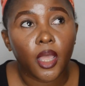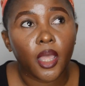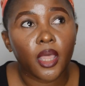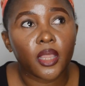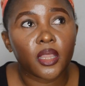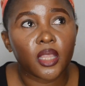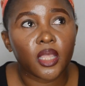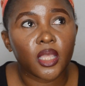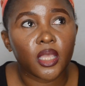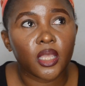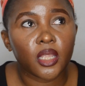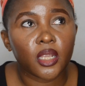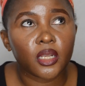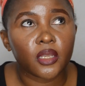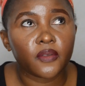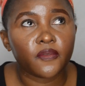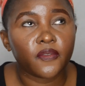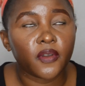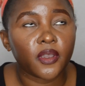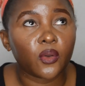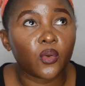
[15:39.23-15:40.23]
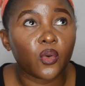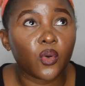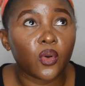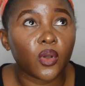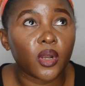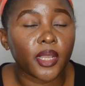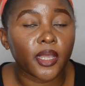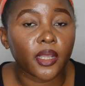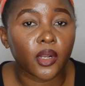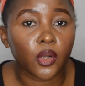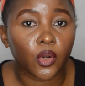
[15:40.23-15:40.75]
and then if I go
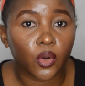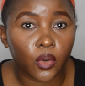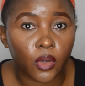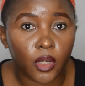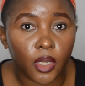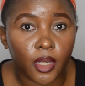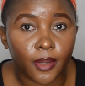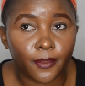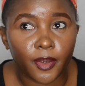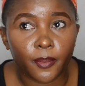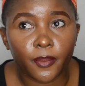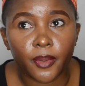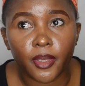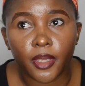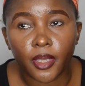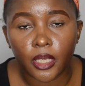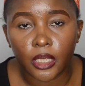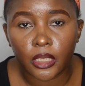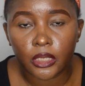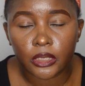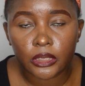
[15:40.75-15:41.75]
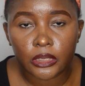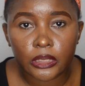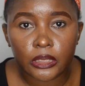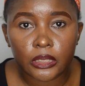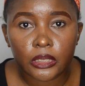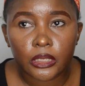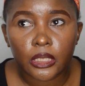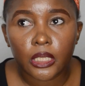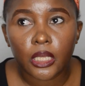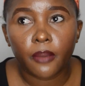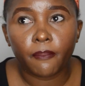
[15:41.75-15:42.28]
like longer, maybe
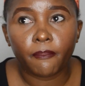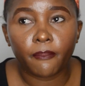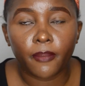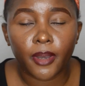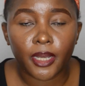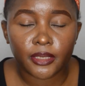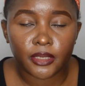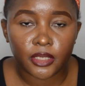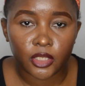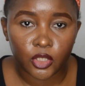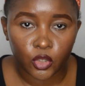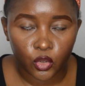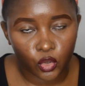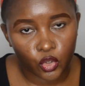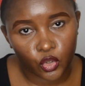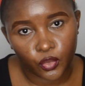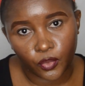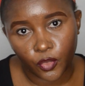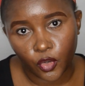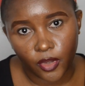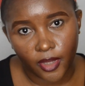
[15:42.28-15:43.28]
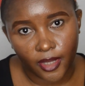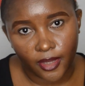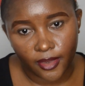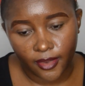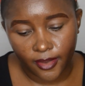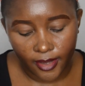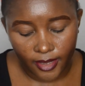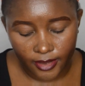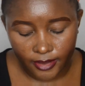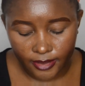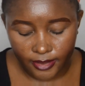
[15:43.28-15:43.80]
8, but not more than
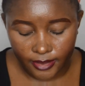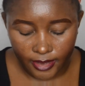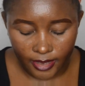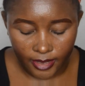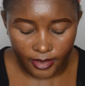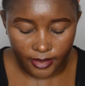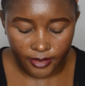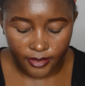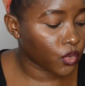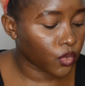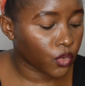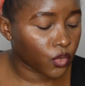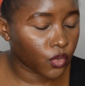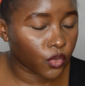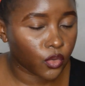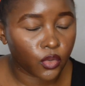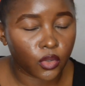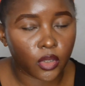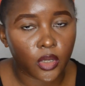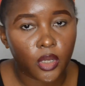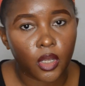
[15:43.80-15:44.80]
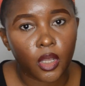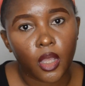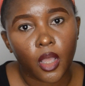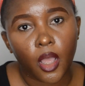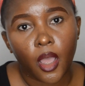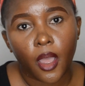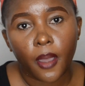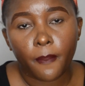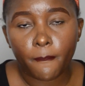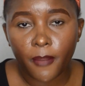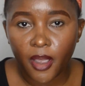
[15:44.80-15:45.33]
that. And
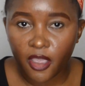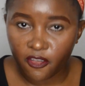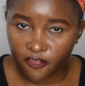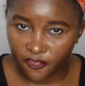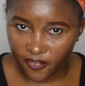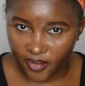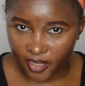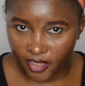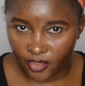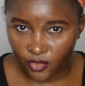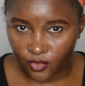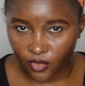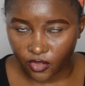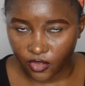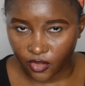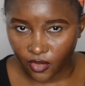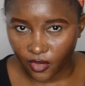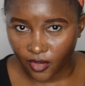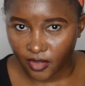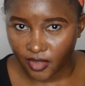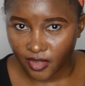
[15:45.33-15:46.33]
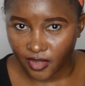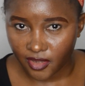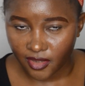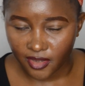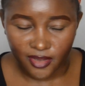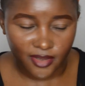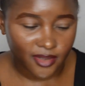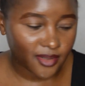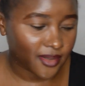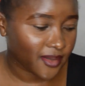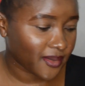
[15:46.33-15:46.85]
so my final
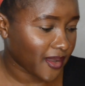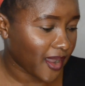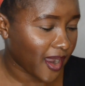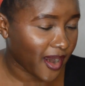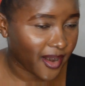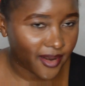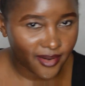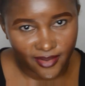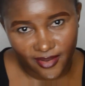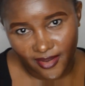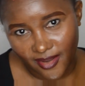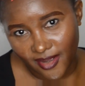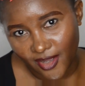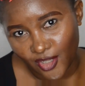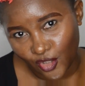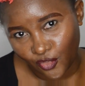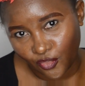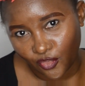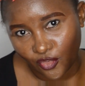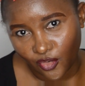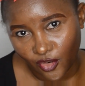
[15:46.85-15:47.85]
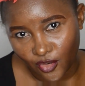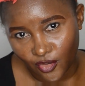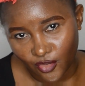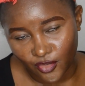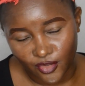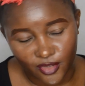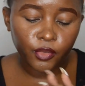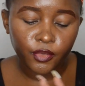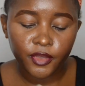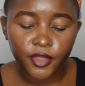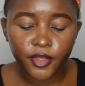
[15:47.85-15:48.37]
thoughts are as follows.
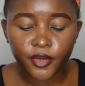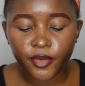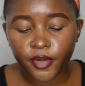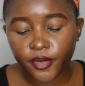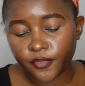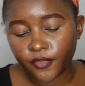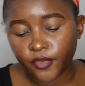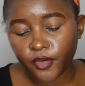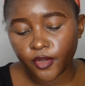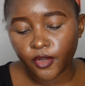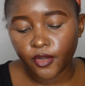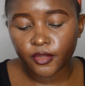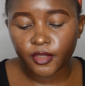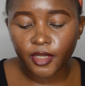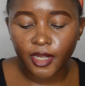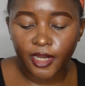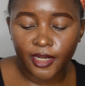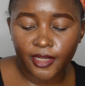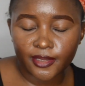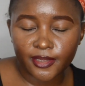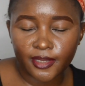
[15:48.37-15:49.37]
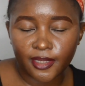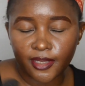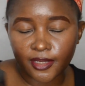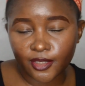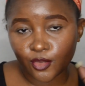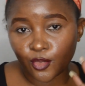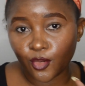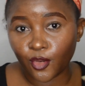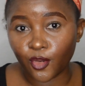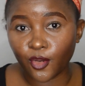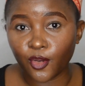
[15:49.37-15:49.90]
For the Revlon colorstay,
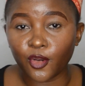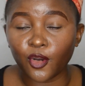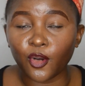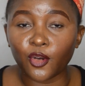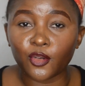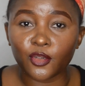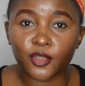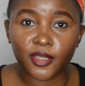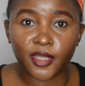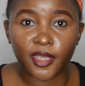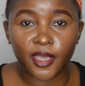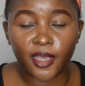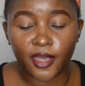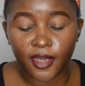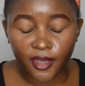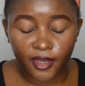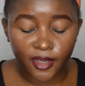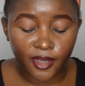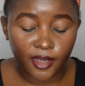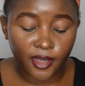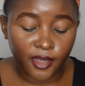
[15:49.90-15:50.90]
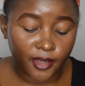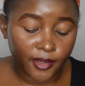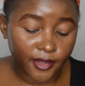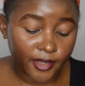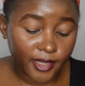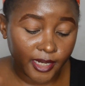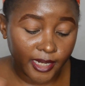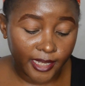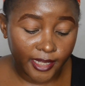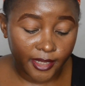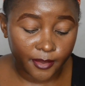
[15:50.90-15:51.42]
let's go on
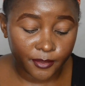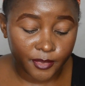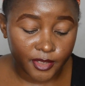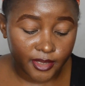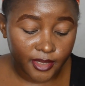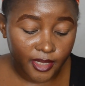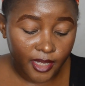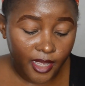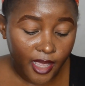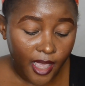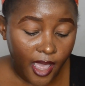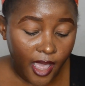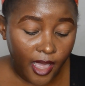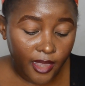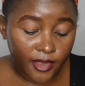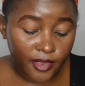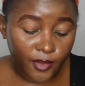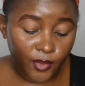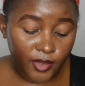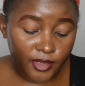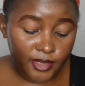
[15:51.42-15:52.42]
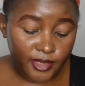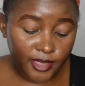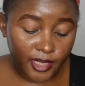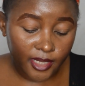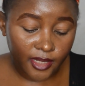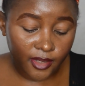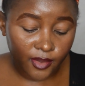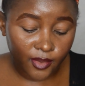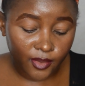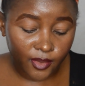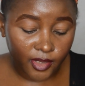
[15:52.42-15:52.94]
their claims. They were
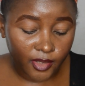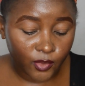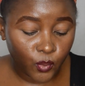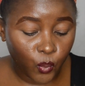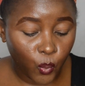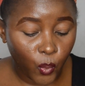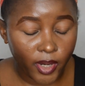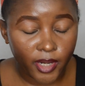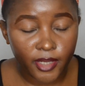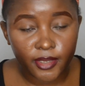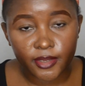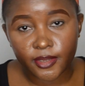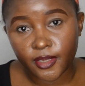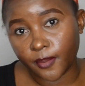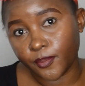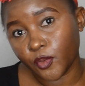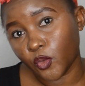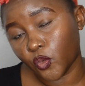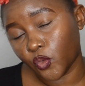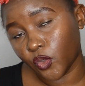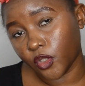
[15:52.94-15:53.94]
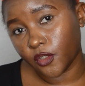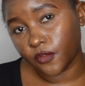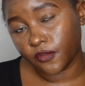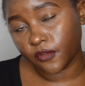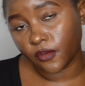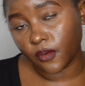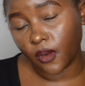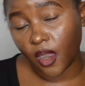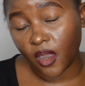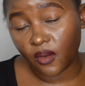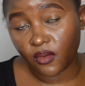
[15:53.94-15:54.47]
saying it wears up to
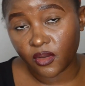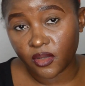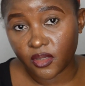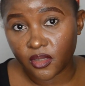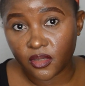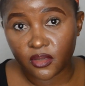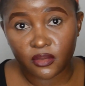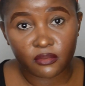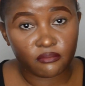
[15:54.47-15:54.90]
24 hours.